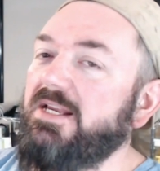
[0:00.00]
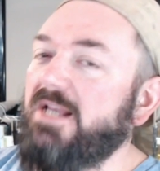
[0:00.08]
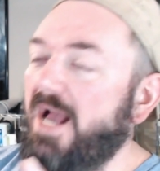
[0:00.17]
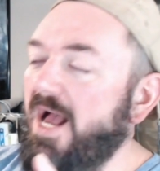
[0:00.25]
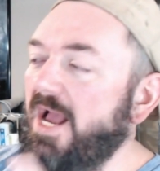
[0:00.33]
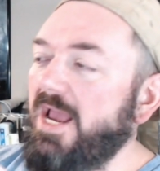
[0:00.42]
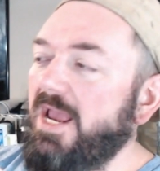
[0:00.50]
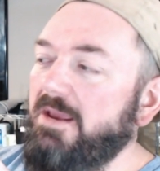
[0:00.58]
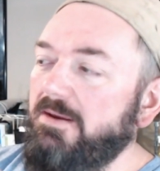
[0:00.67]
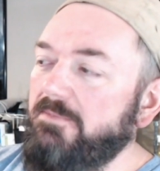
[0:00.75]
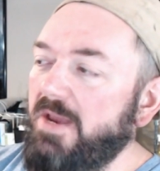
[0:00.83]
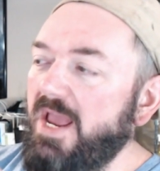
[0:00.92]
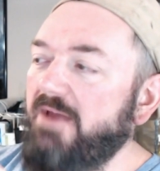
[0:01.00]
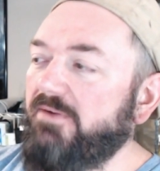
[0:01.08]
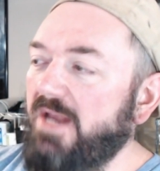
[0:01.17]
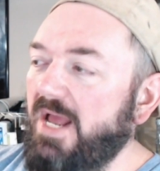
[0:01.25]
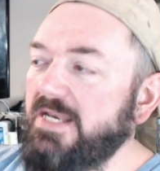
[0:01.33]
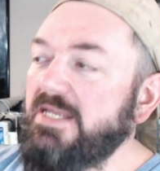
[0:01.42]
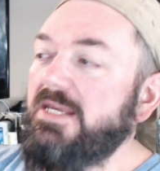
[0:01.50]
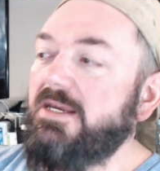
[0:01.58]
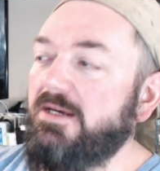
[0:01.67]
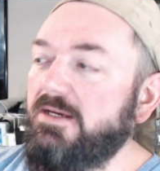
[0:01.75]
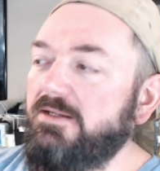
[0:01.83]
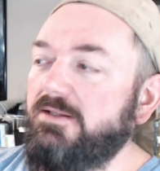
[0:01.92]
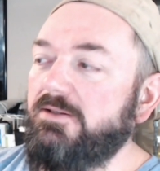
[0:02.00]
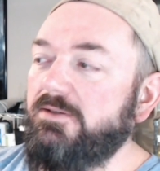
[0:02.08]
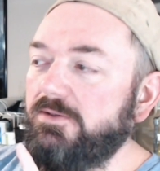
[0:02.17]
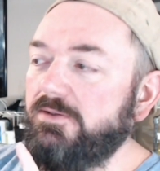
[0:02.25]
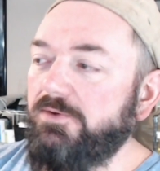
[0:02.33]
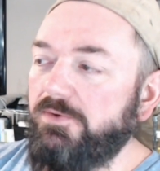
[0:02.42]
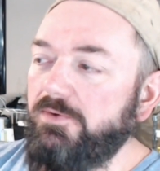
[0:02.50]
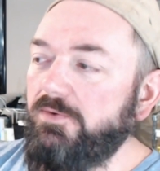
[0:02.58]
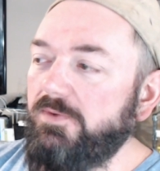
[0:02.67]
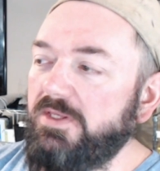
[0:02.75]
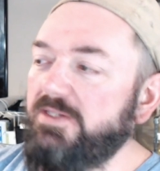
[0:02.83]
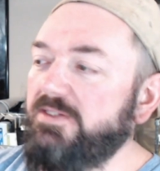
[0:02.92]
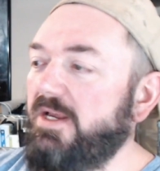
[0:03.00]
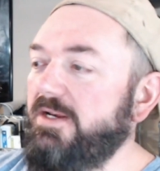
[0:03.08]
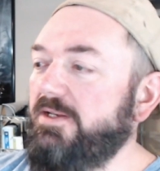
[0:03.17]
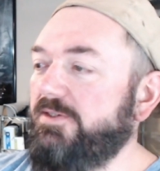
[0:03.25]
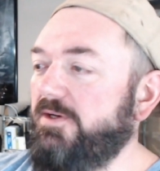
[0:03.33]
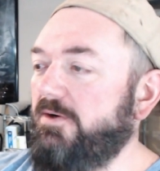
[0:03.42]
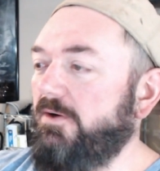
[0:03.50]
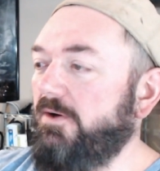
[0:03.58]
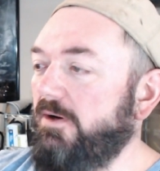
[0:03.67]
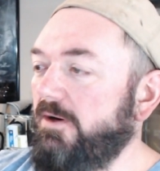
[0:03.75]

I may have an idea who these ladies are.